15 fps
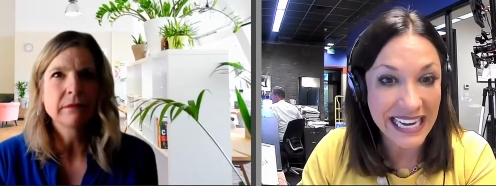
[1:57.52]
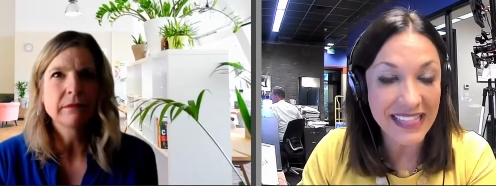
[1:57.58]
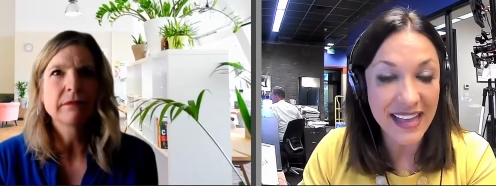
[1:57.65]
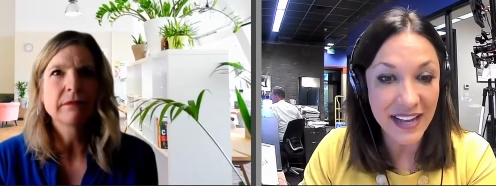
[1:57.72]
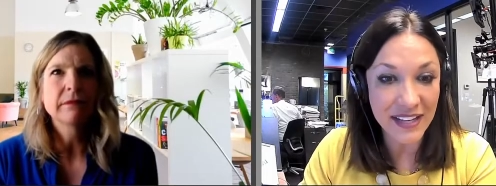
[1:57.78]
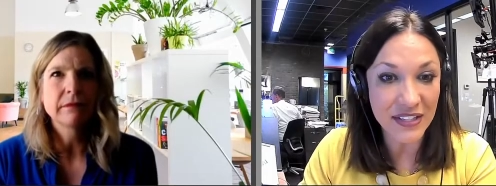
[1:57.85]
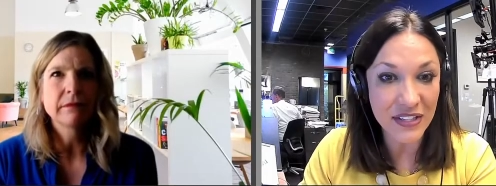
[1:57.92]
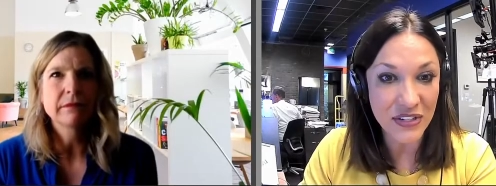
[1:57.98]
Speaker 1: in
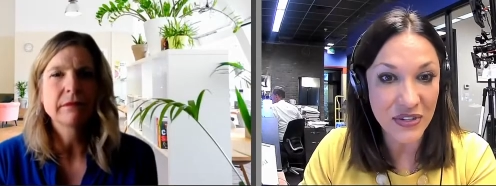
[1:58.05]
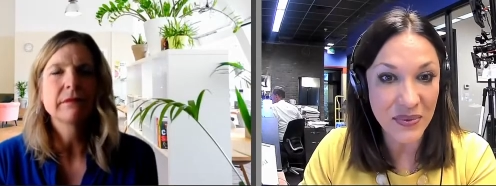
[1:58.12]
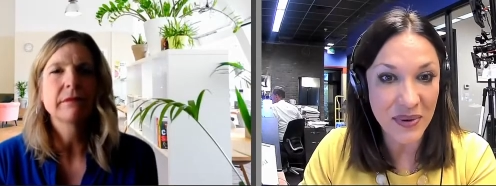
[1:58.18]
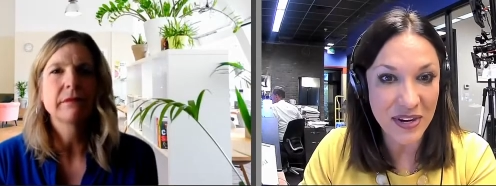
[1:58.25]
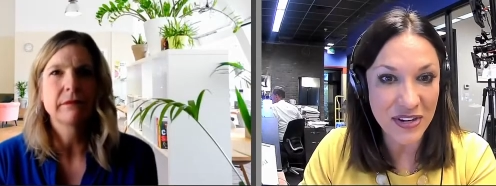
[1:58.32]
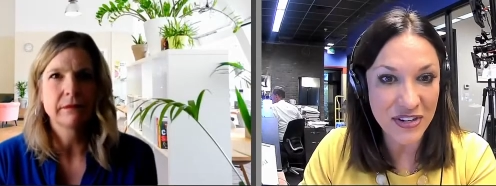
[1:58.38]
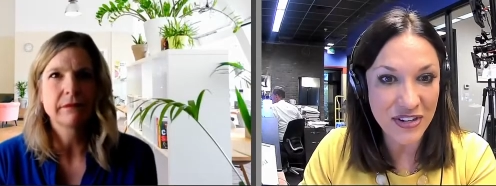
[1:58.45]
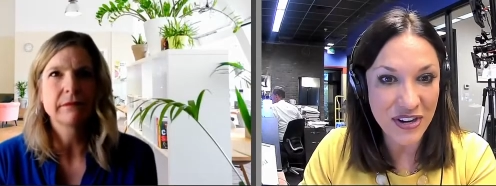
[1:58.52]
that
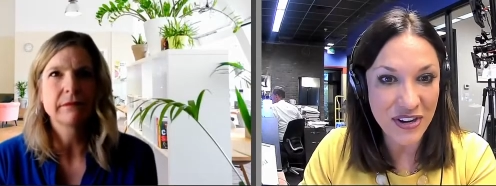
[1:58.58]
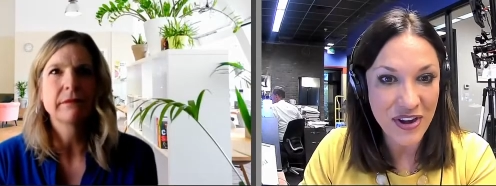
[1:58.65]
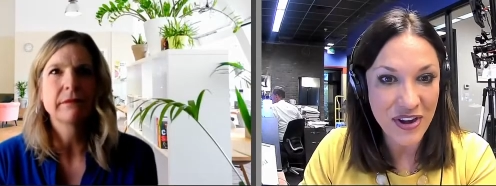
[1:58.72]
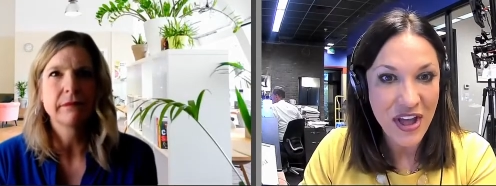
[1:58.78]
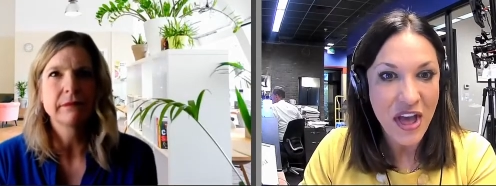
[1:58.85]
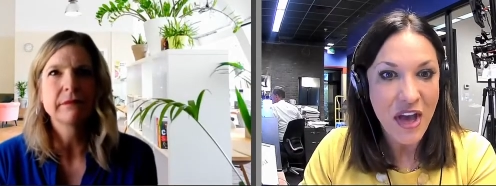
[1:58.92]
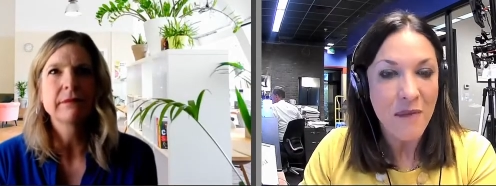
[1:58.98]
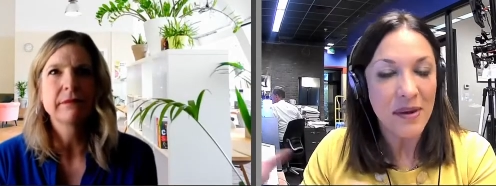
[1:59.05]
situation,
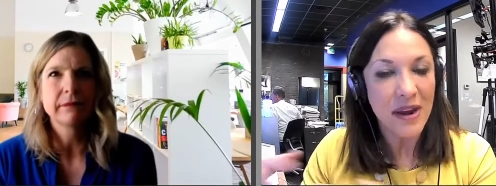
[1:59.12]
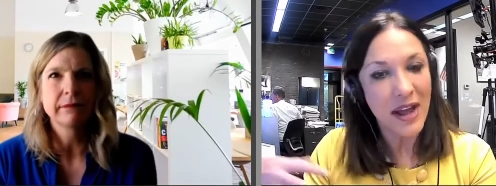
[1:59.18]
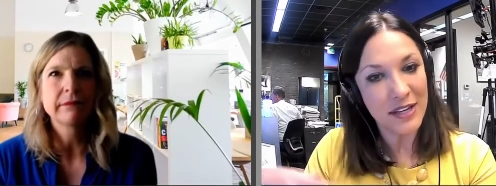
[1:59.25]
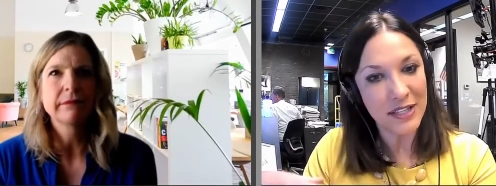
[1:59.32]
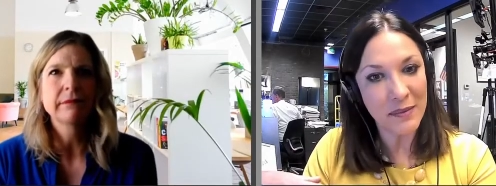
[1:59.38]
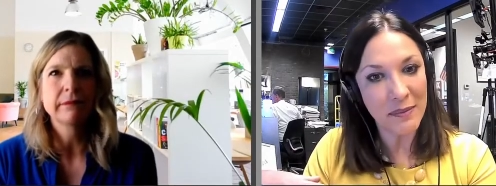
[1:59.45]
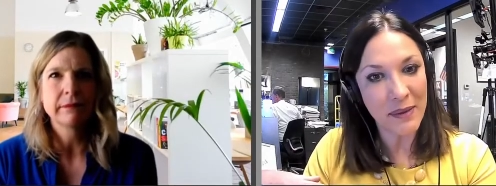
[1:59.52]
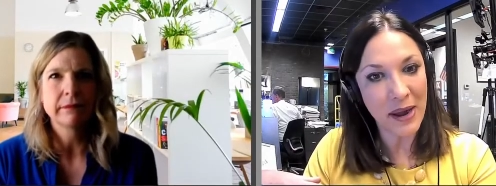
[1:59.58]
but as
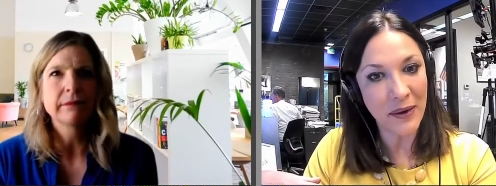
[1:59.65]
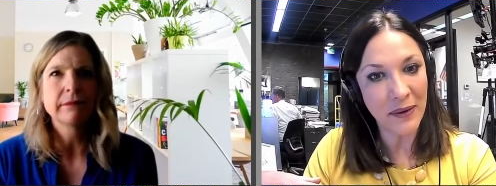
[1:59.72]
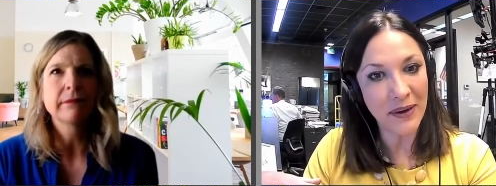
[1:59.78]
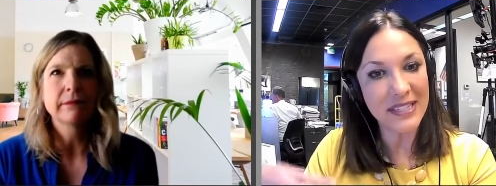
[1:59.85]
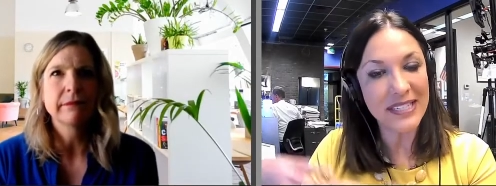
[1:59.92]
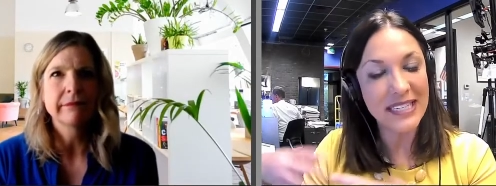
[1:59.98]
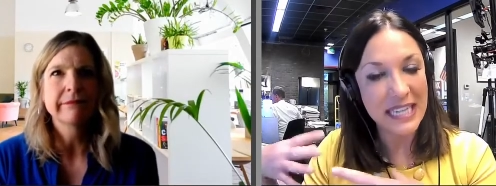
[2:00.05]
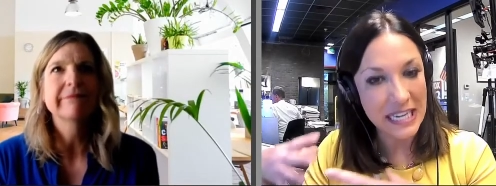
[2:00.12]
the
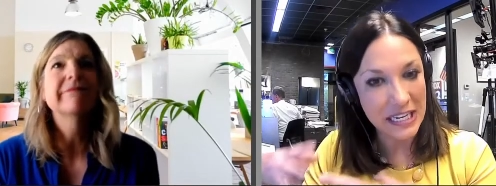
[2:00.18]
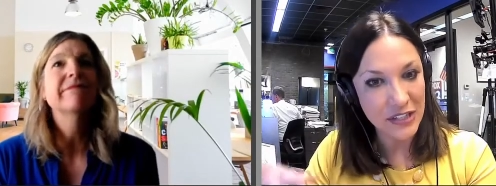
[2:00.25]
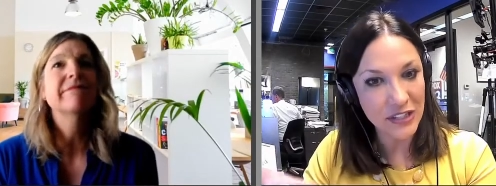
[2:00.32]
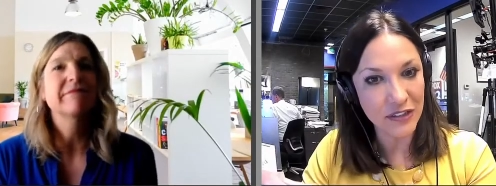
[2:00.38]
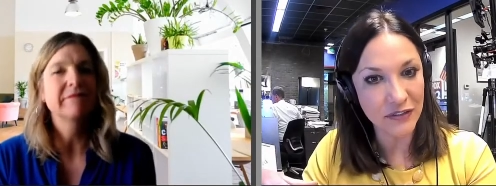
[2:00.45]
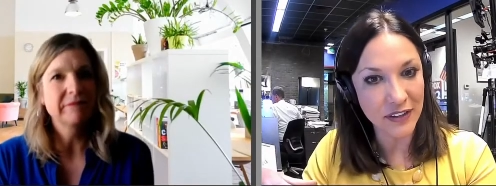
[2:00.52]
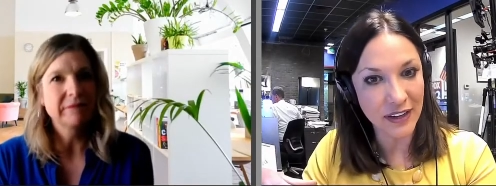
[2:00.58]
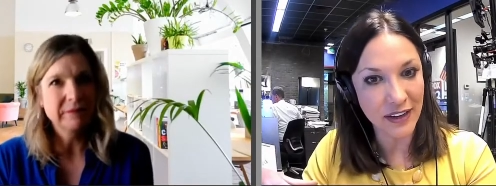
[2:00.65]
parent to
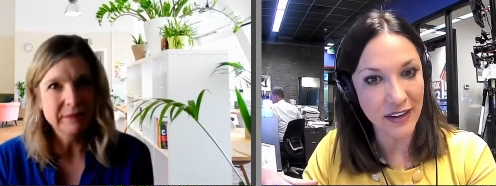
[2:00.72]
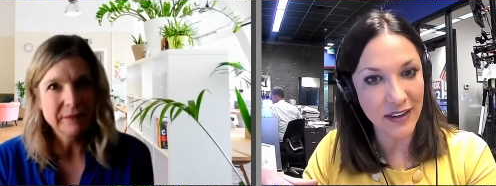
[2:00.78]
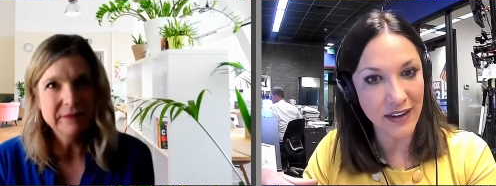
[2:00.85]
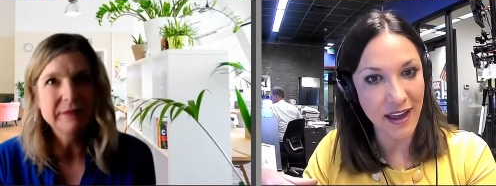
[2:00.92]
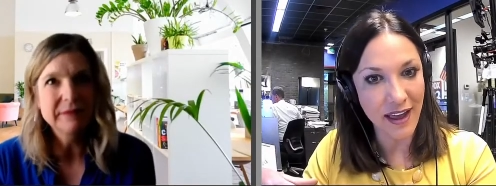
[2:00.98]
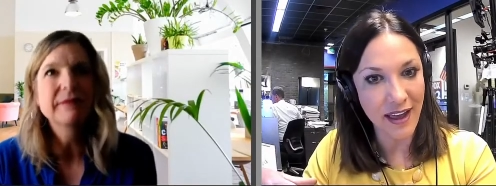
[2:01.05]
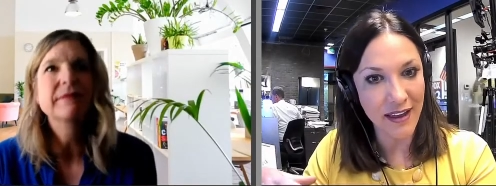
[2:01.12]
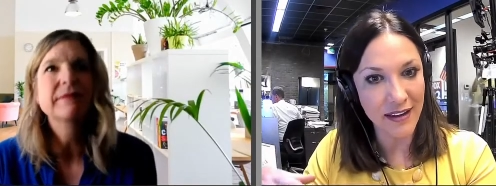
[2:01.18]
intervene
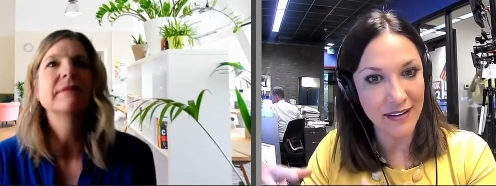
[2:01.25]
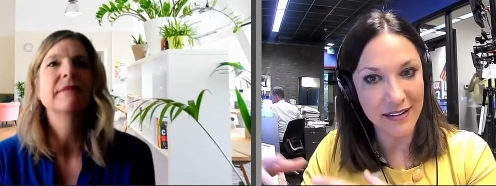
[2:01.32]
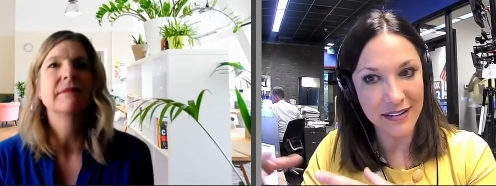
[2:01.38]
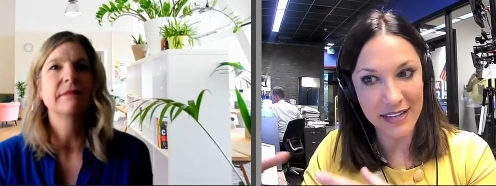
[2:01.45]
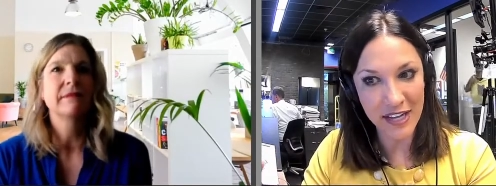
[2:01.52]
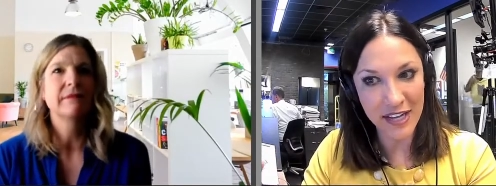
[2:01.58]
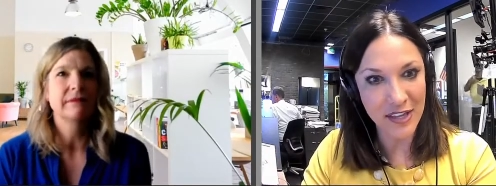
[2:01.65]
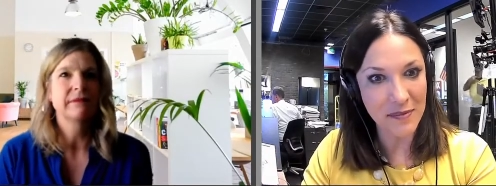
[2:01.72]
and
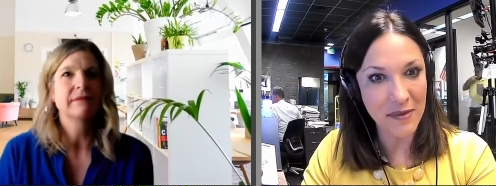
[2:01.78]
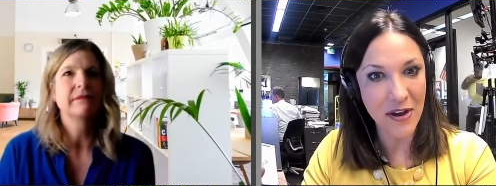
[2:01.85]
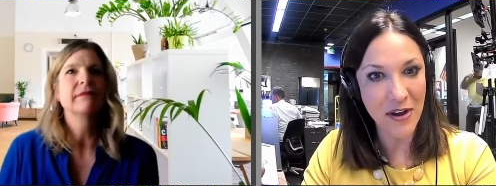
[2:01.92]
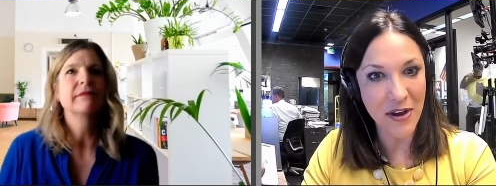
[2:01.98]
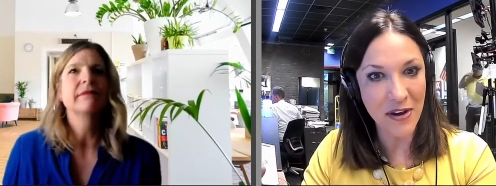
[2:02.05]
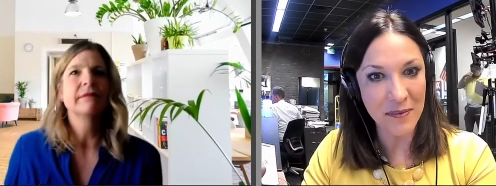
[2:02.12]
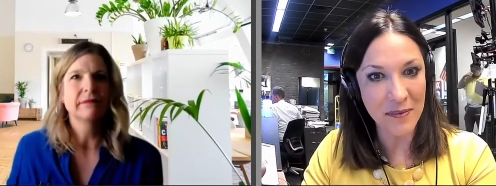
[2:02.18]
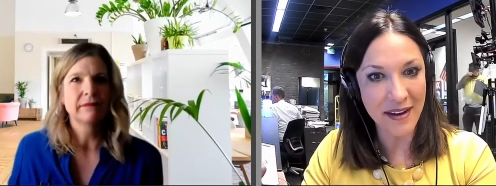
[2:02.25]
take them
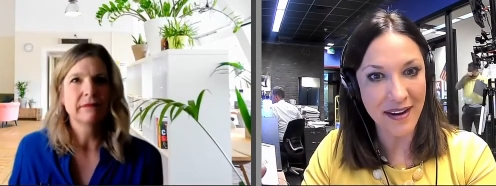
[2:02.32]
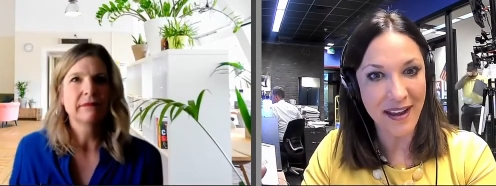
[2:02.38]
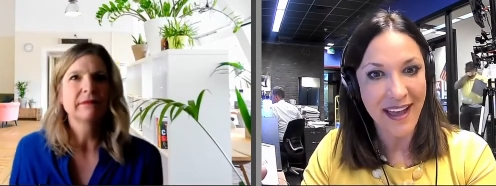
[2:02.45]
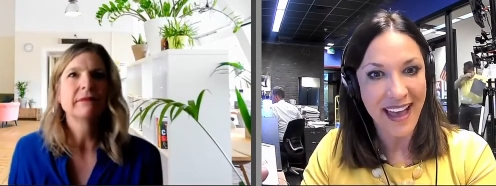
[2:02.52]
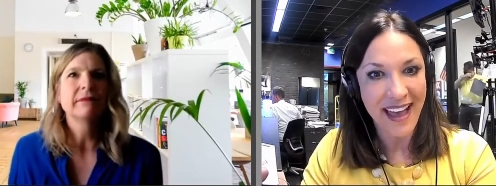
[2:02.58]
home. And,